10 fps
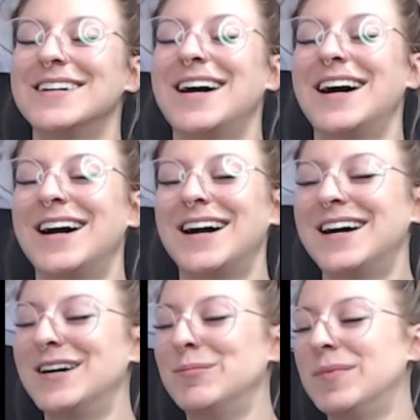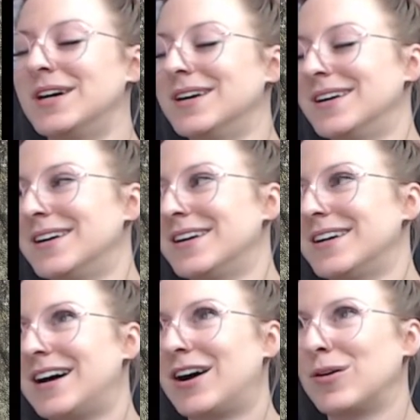Um,
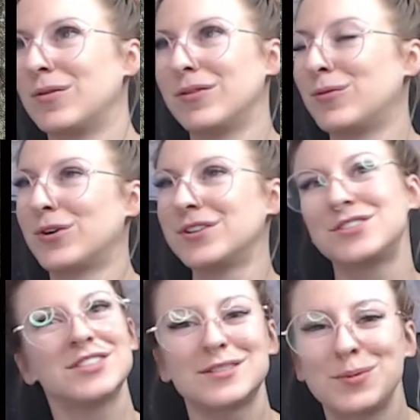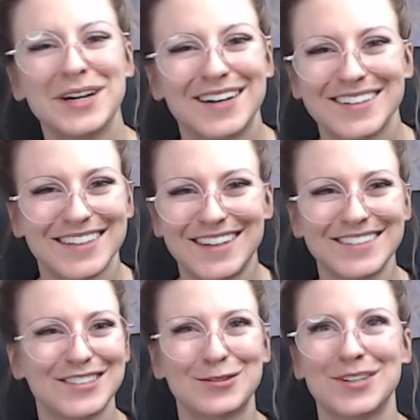our the world's just weird, you know.
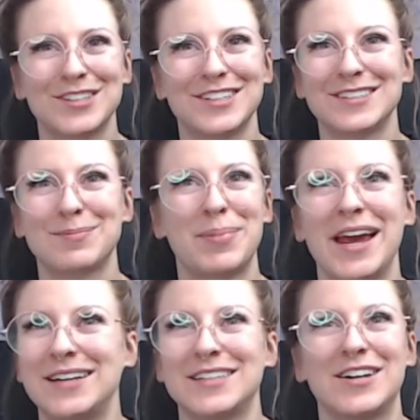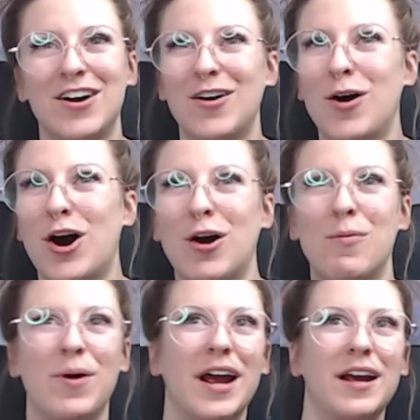So we're just painting
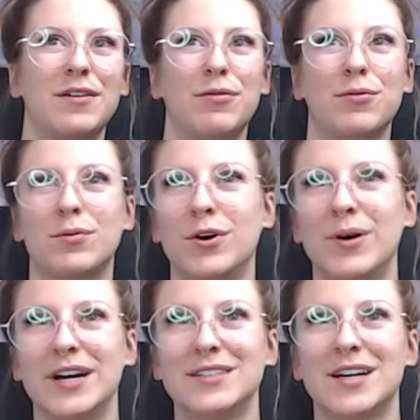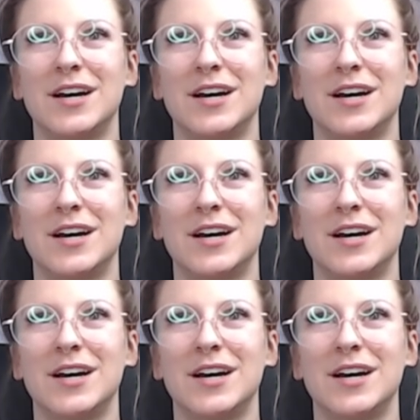our way through it.